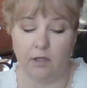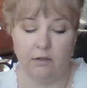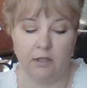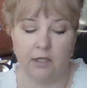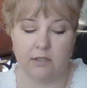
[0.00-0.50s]

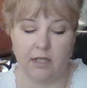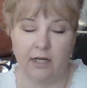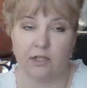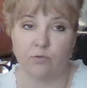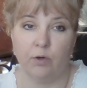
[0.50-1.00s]
and
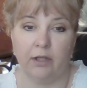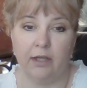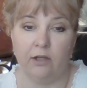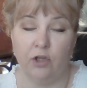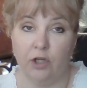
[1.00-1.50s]
it's
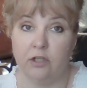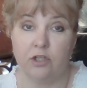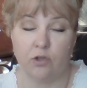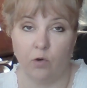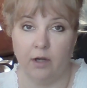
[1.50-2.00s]
really good
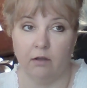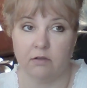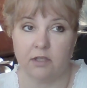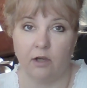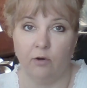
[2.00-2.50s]
soil,
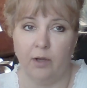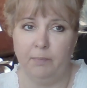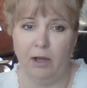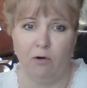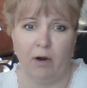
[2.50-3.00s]
so it'd
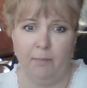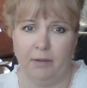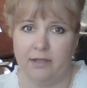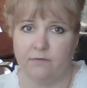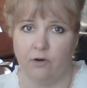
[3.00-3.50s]
be a great
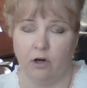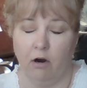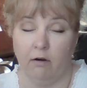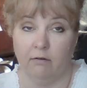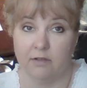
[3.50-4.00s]
place for a
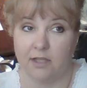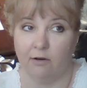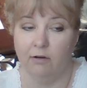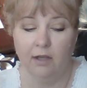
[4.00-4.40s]
garden. So